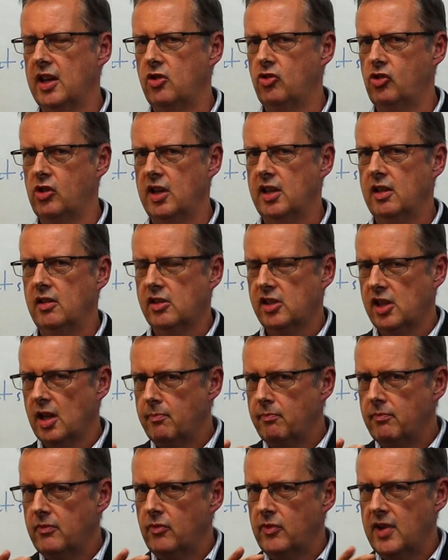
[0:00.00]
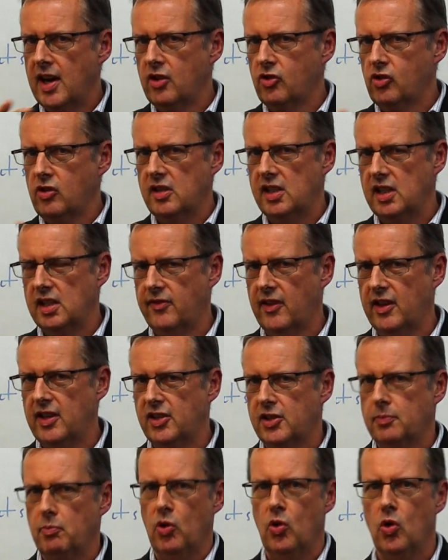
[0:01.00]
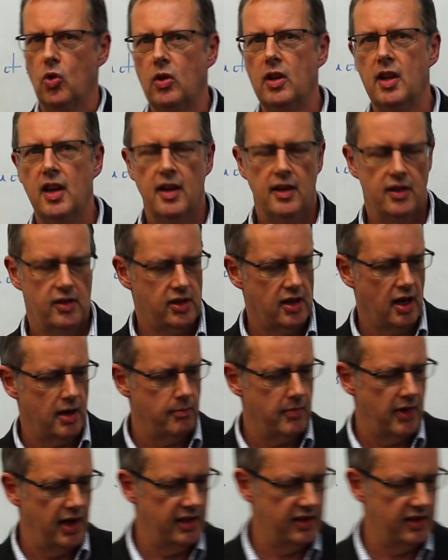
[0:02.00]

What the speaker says: energy. Some reactions it's very small, some